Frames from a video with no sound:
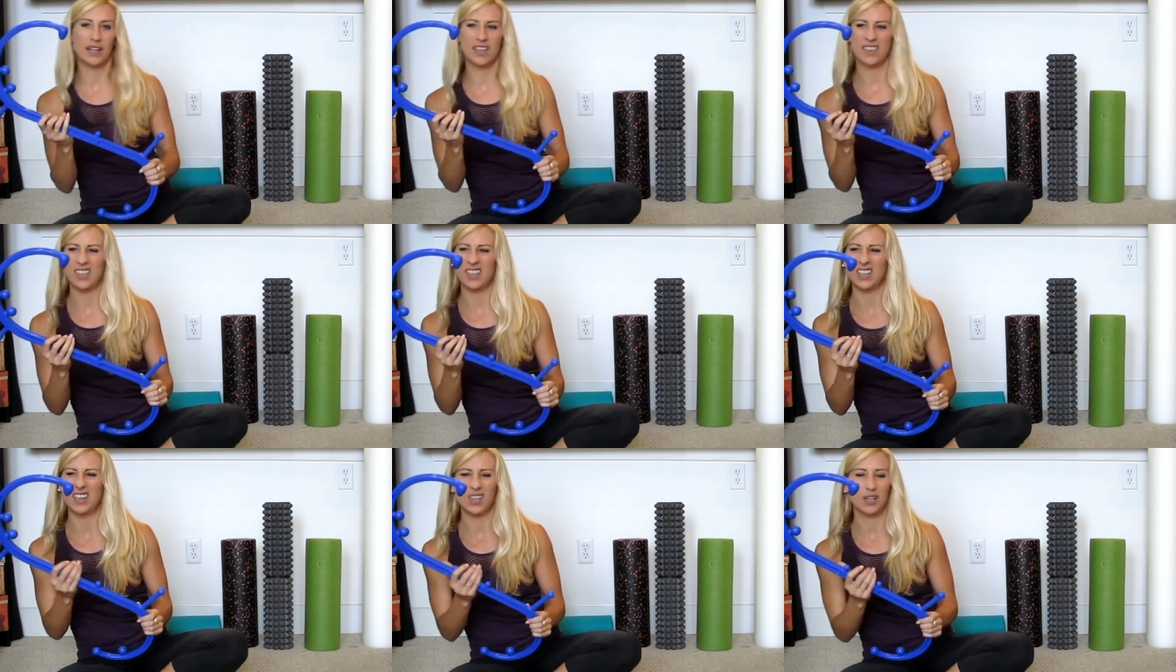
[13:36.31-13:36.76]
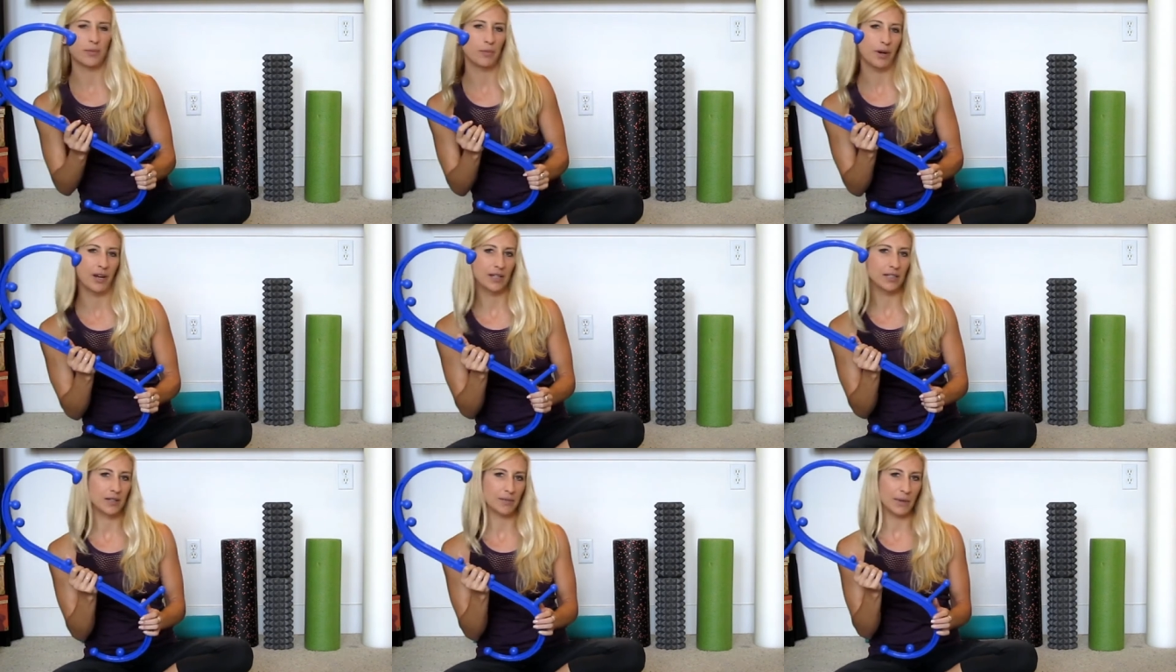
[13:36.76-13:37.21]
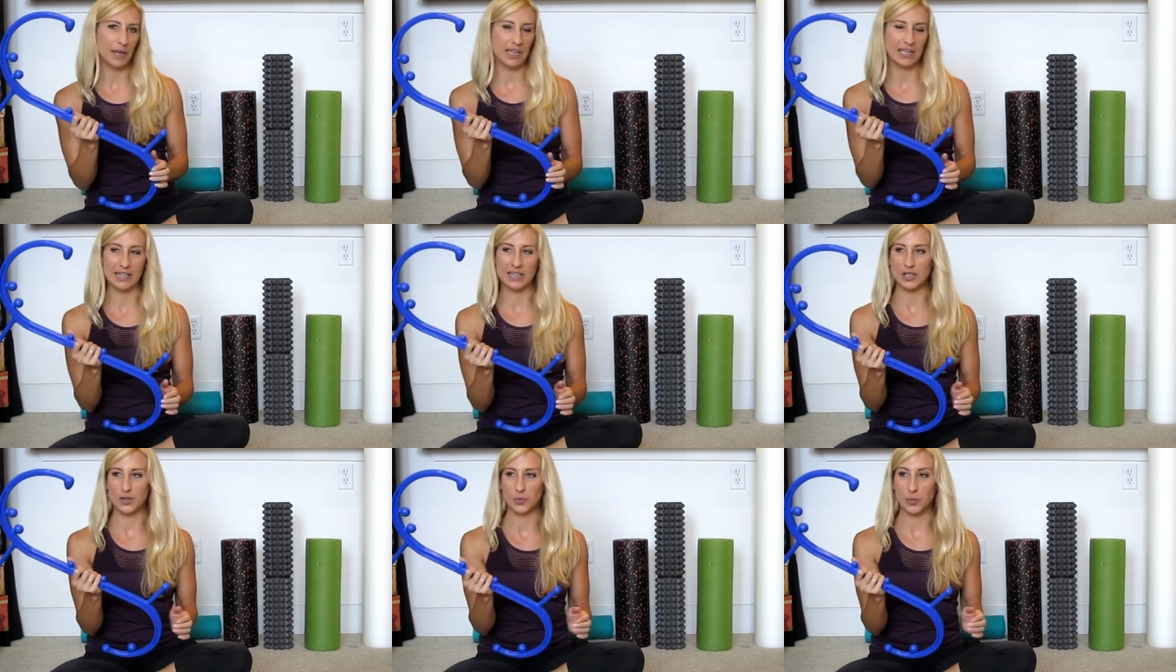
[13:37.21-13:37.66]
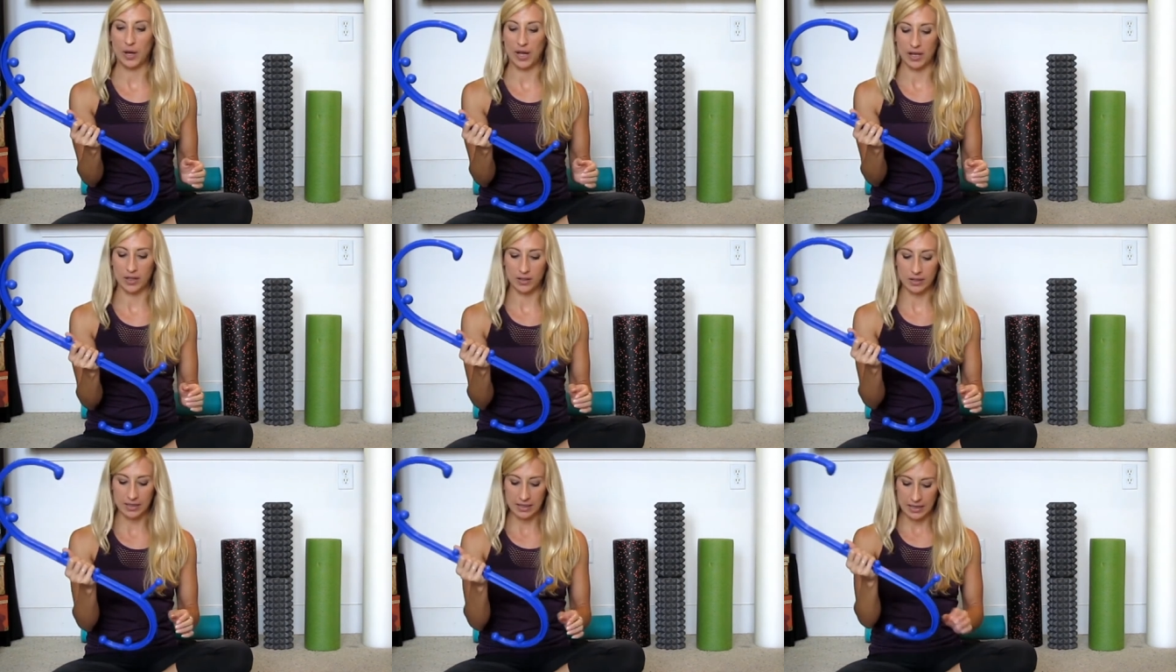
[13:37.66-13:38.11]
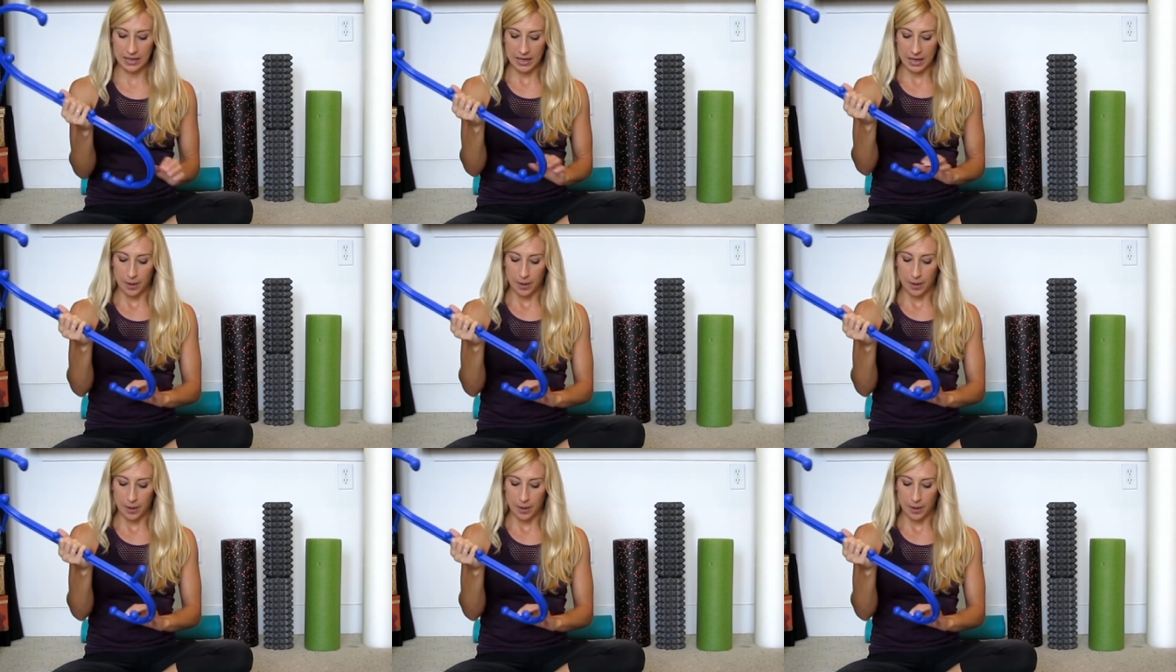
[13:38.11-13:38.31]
I think other brands make it as well.